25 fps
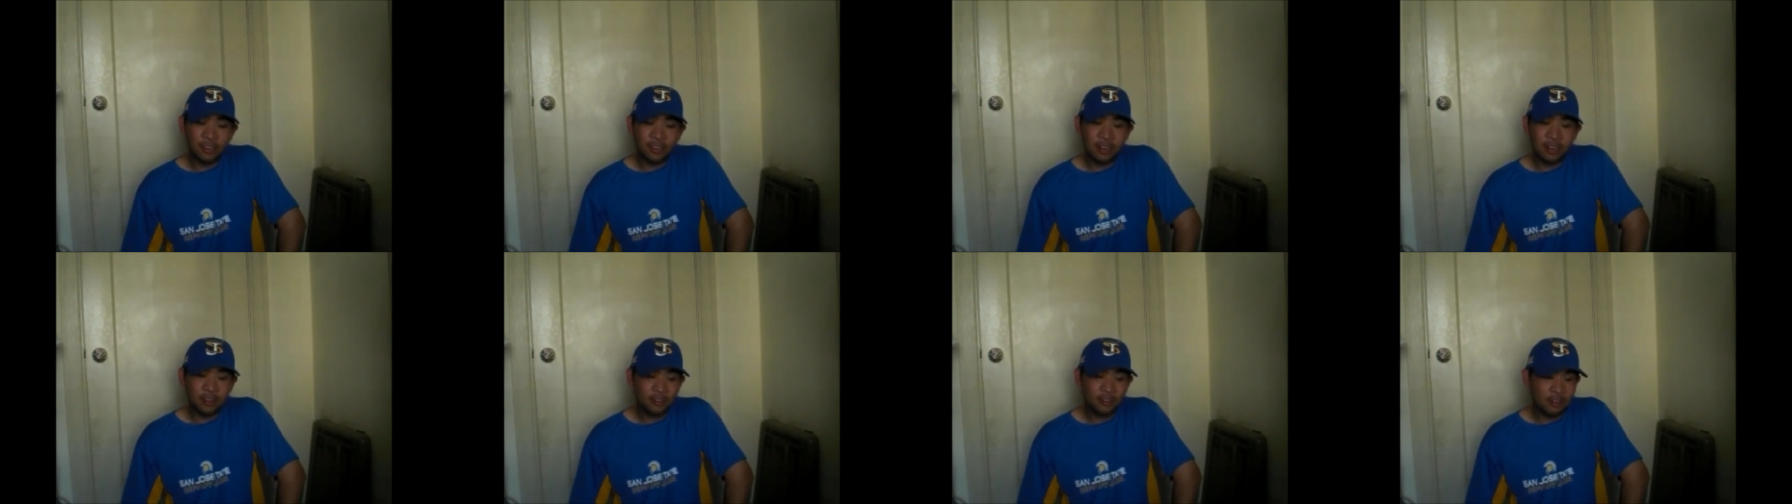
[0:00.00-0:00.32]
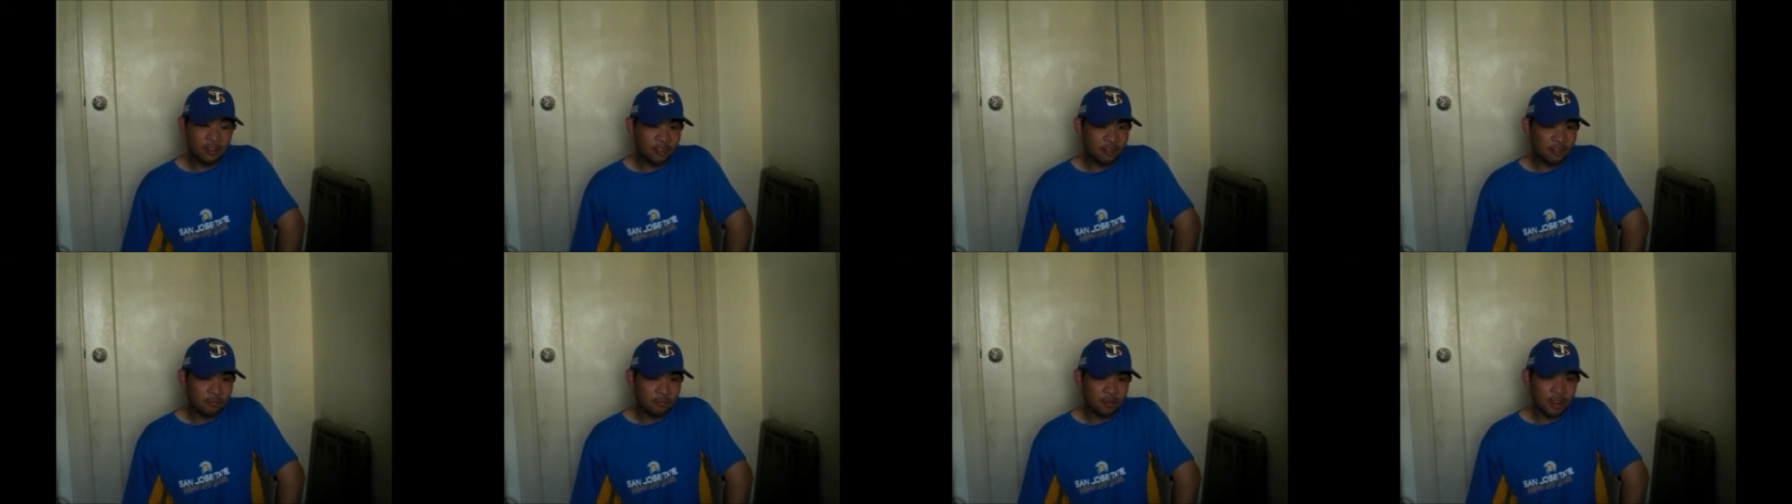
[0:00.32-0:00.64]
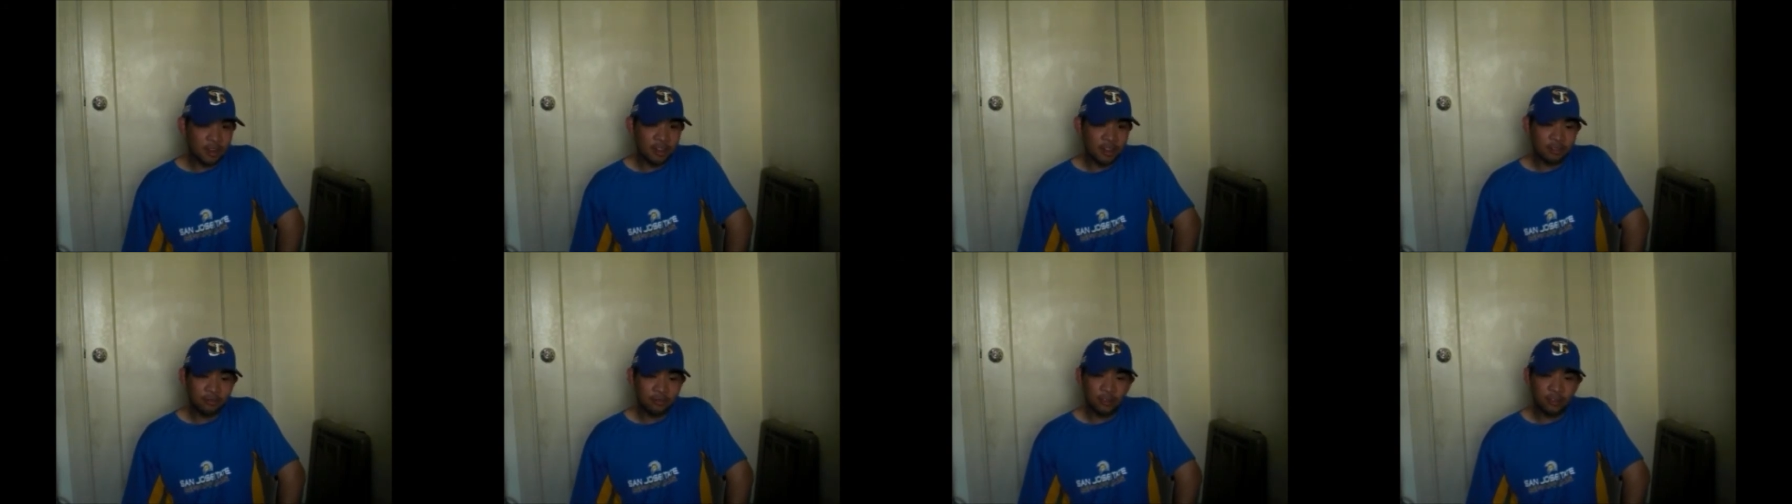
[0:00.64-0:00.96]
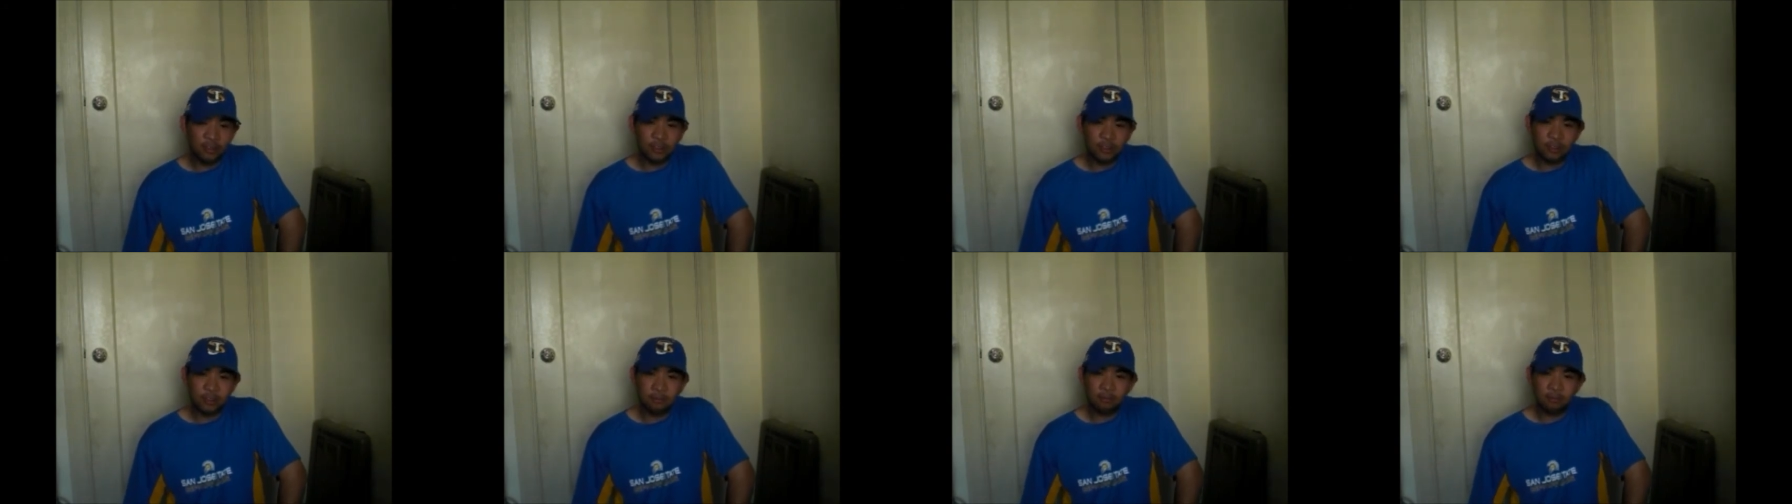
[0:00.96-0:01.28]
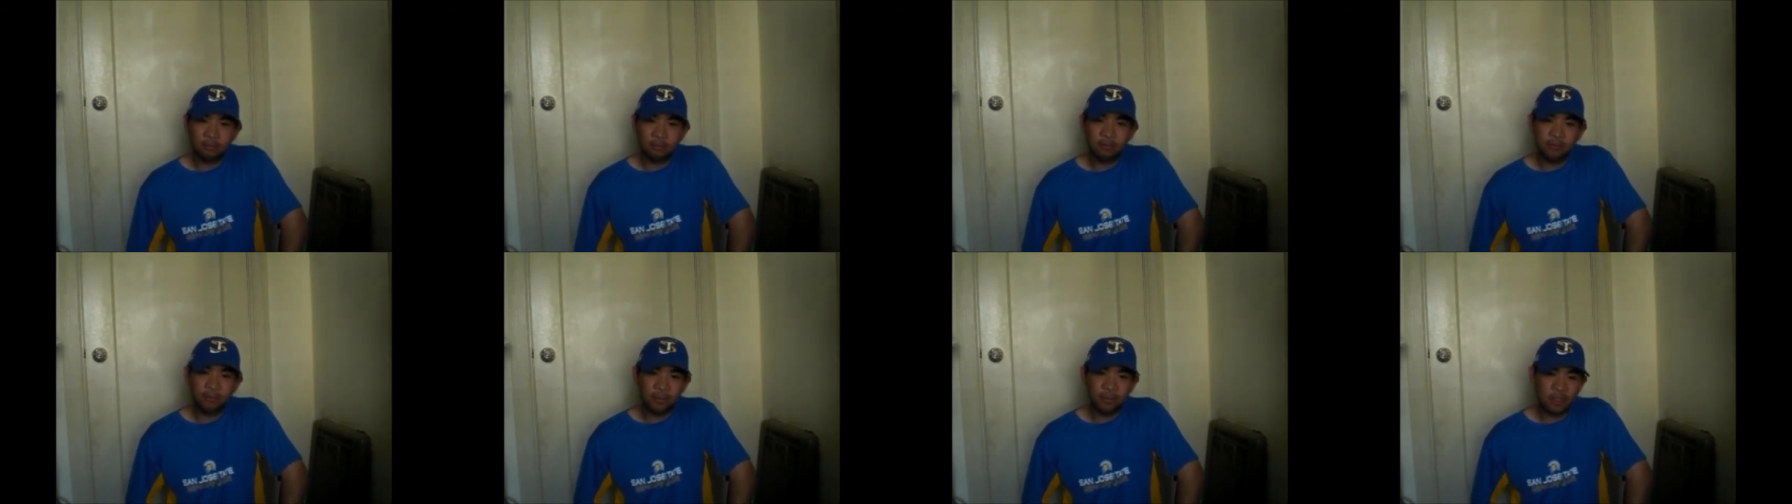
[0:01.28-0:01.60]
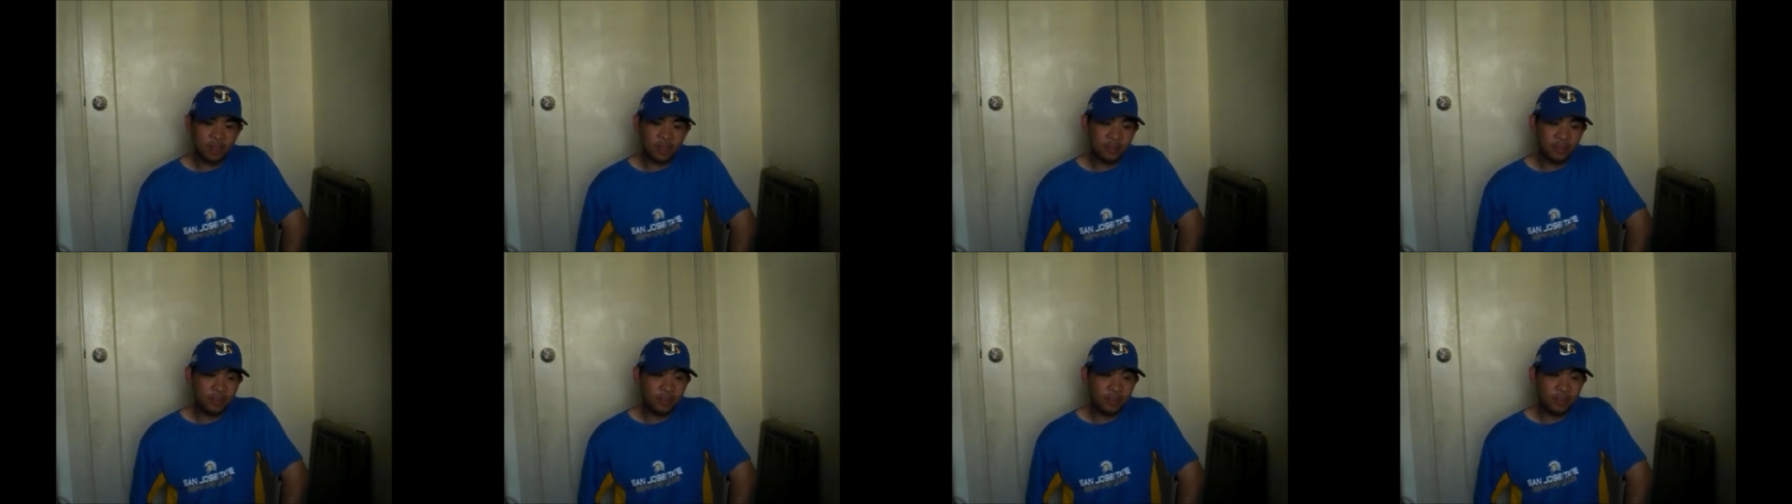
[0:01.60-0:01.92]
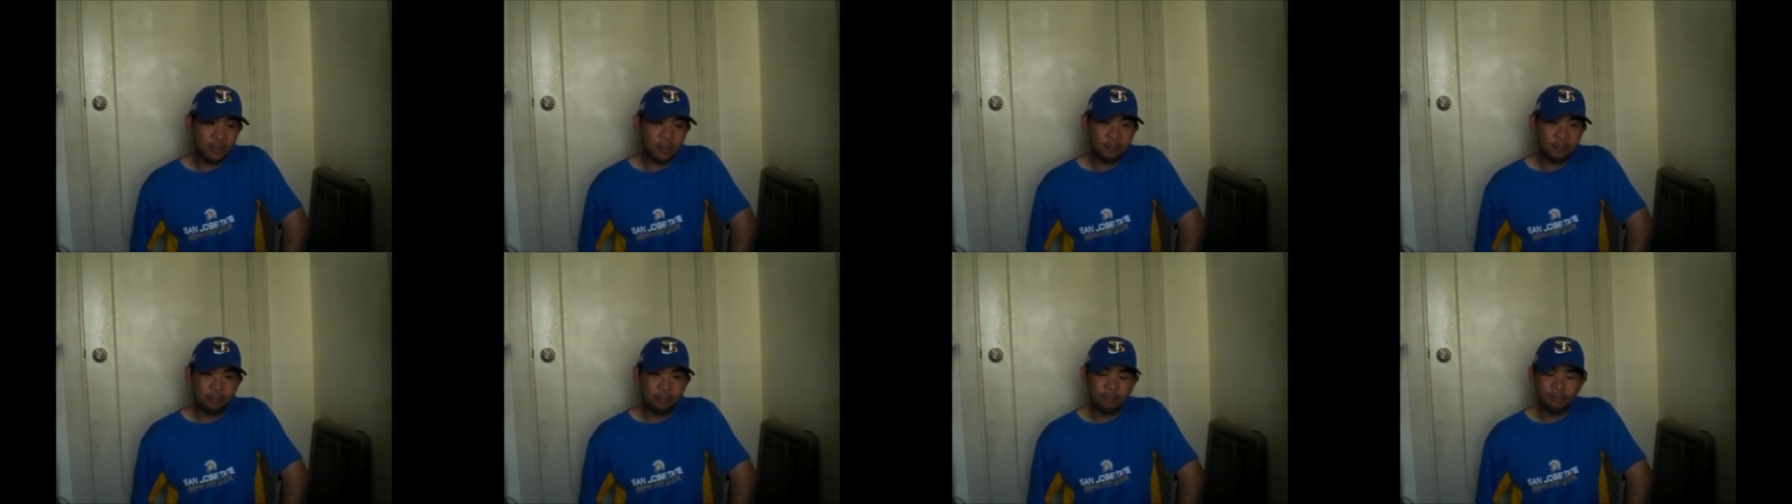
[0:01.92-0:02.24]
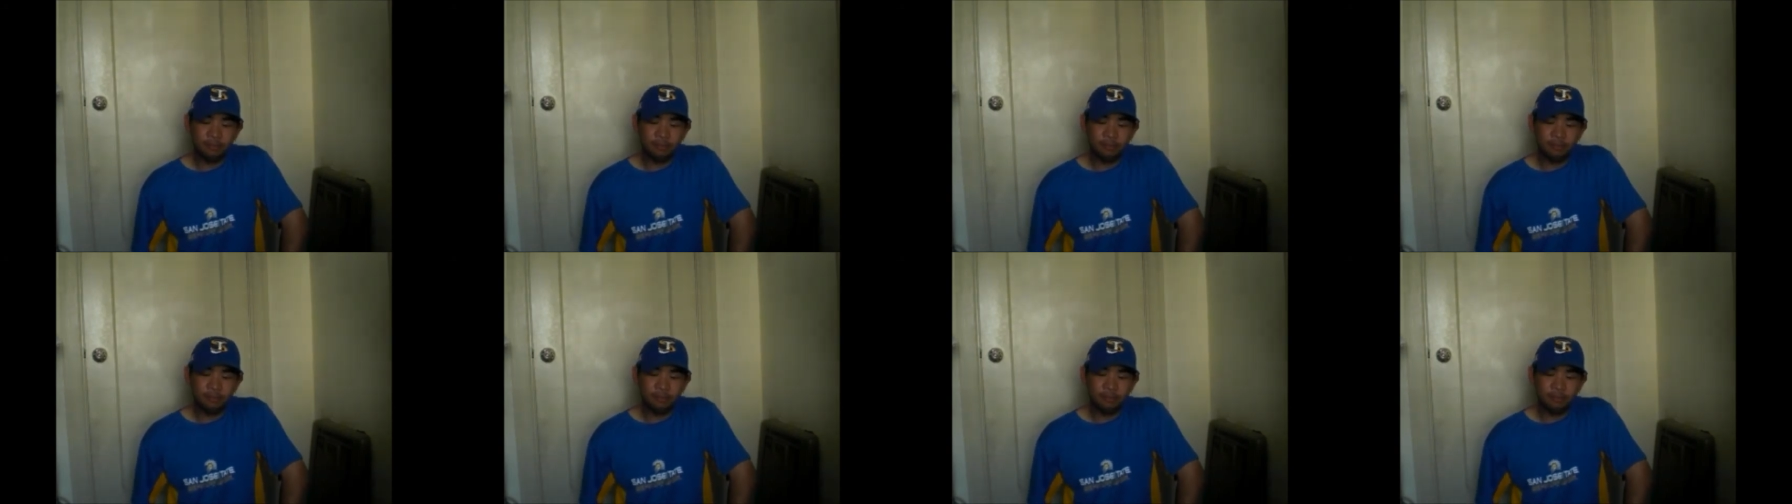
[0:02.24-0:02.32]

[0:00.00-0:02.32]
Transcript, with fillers: I need to see good pass rush, and obviously,